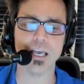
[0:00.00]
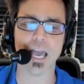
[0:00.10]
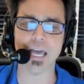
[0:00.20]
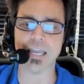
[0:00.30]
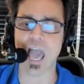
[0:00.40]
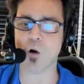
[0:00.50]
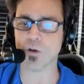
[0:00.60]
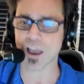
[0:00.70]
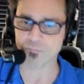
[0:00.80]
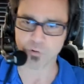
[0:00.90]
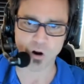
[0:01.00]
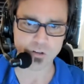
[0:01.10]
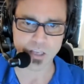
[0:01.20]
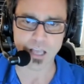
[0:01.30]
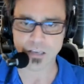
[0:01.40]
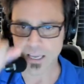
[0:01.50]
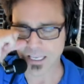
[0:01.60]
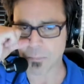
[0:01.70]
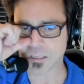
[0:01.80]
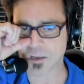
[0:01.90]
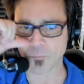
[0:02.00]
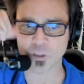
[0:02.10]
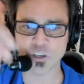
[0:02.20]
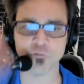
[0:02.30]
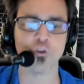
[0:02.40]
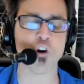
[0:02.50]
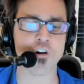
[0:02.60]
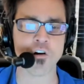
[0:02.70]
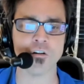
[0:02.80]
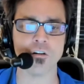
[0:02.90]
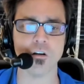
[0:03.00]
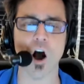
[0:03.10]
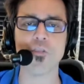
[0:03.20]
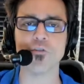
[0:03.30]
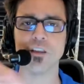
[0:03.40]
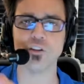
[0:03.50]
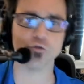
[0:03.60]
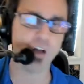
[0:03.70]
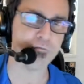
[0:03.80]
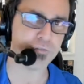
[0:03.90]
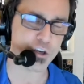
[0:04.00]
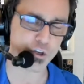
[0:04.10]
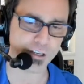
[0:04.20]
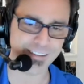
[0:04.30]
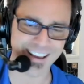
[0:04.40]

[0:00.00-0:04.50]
and now we have protests. Give me something you've learned other than you love fishing.